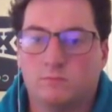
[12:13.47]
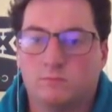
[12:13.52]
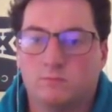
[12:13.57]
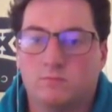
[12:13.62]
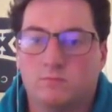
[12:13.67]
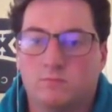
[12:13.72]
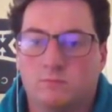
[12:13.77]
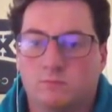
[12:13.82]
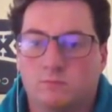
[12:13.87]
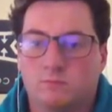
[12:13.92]

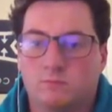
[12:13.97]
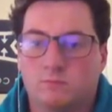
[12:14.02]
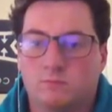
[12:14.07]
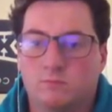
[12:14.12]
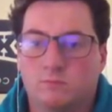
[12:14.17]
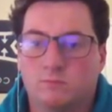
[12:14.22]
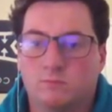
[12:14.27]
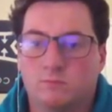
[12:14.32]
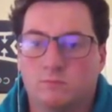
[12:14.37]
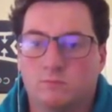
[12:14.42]

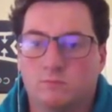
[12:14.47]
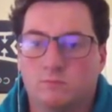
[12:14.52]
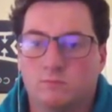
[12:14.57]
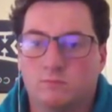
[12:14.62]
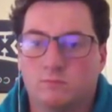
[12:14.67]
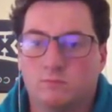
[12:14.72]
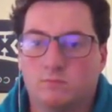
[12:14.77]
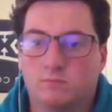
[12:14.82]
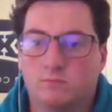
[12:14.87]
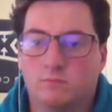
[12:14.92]

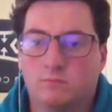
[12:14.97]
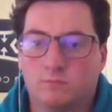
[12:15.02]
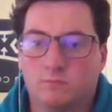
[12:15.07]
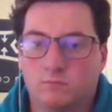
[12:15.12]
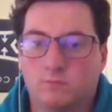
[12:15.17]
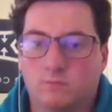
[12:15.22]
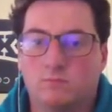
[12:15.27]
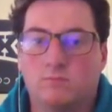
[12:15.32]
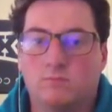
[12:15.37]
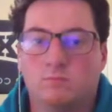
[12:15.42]

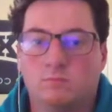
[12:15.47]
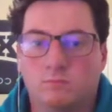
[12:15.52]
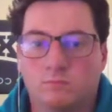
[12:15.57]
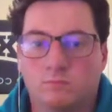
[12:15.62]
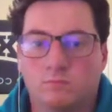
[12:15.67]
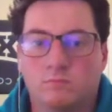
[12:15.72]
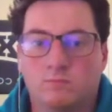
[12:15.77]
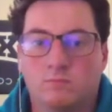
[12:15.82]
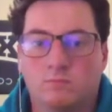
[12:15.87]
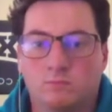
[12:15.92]

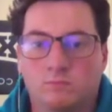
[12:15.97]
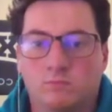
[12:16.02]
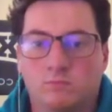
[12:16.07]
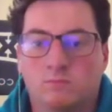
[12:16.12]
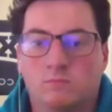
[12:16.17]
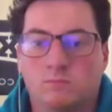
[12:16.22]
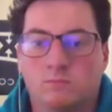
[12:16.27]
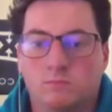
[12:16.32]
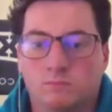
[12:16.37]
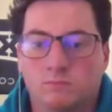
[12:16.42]

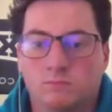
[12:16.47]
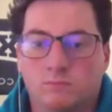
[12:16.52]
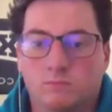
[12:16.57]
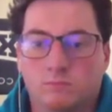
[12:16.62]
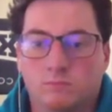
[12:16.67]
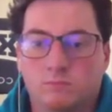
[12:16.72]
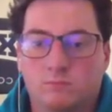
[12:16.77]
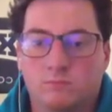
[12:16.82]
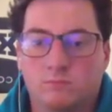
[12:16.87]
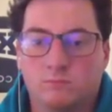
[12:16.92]

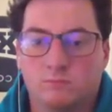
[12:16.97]
(not speaking)